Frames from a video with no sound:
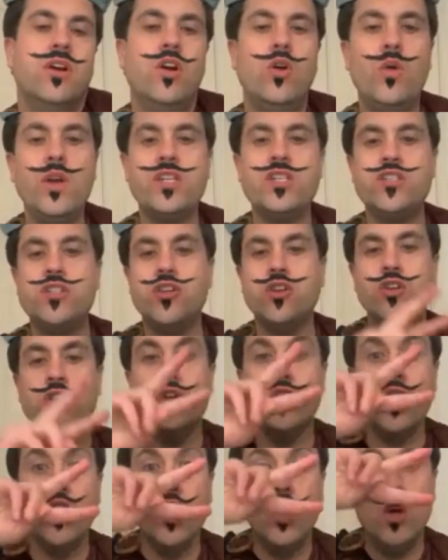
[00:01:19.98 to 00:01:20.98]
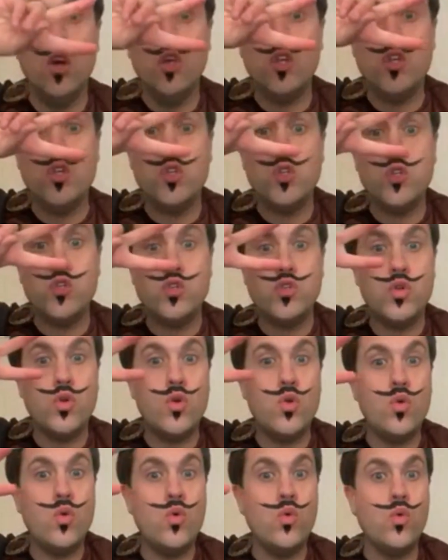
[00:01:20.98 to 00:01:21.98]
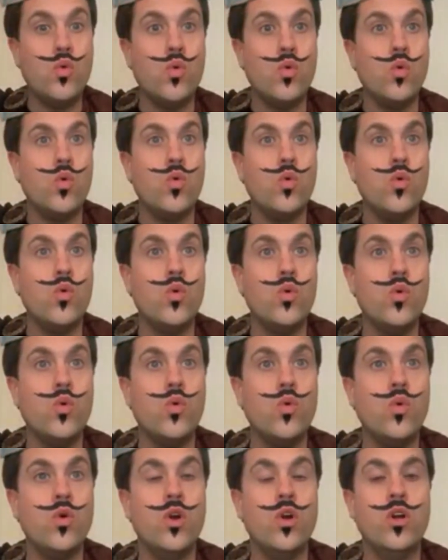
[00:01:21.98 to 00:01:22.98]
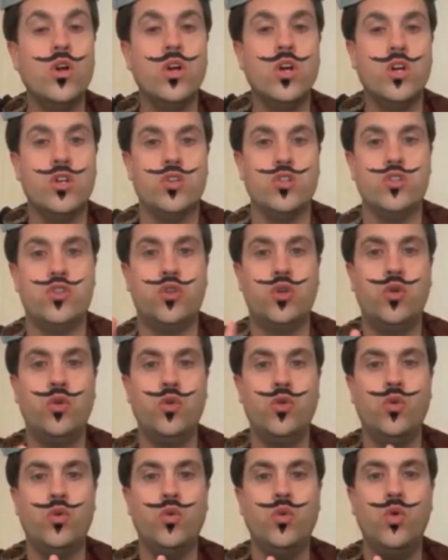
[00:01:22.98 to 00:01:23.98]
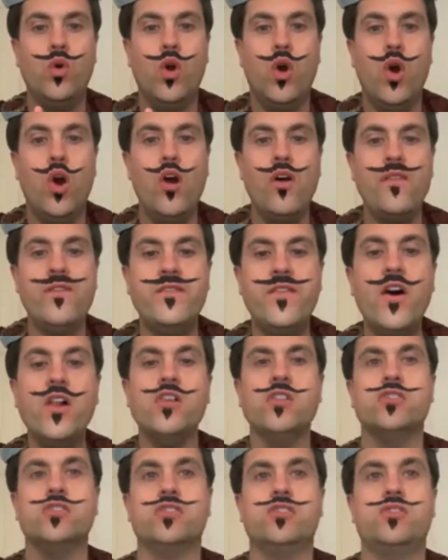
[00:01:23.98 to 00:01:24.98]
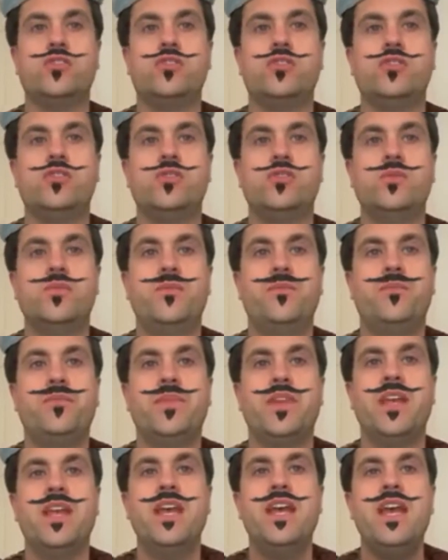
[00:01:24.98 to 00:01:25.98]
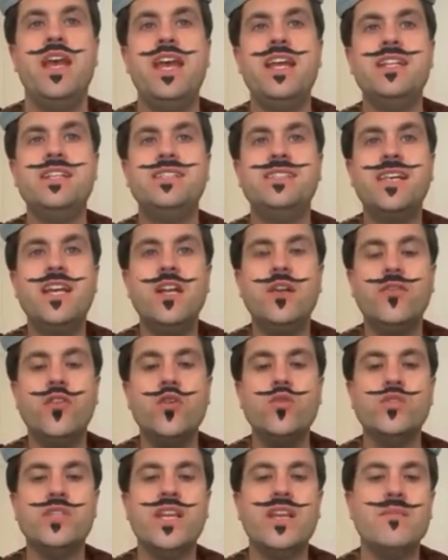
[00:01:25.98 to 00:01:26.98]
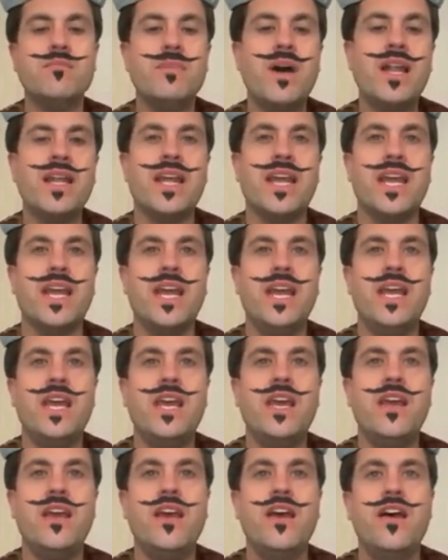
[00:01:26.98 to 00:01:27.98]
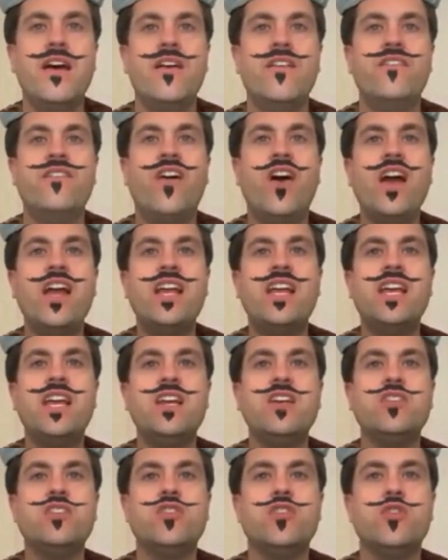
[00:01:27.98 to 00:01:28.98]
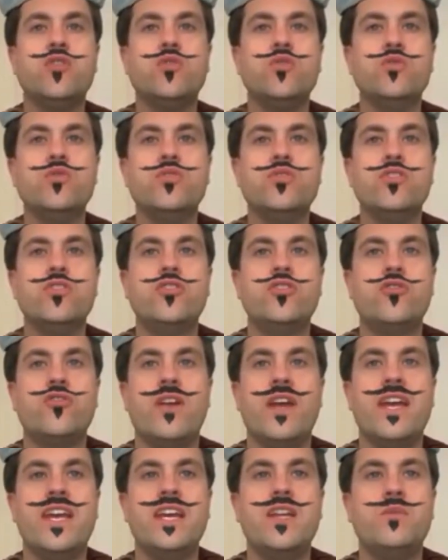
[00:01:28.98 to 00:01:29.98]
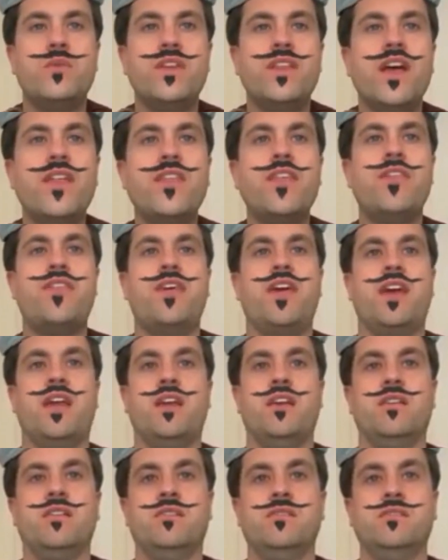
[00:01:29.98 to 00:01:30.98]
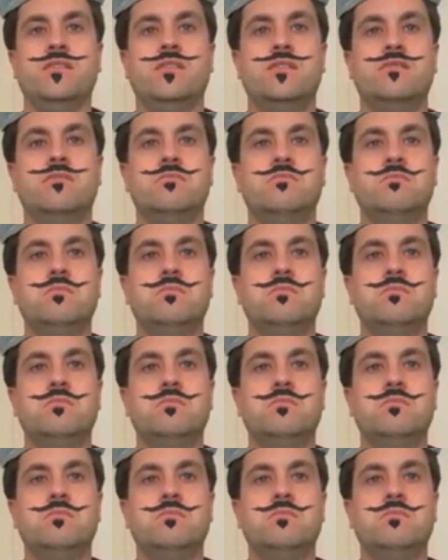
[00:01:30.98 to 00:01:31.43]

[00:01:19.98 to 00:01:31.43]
Question two. True or false? Instead of using money, Vikings used to trade with other things.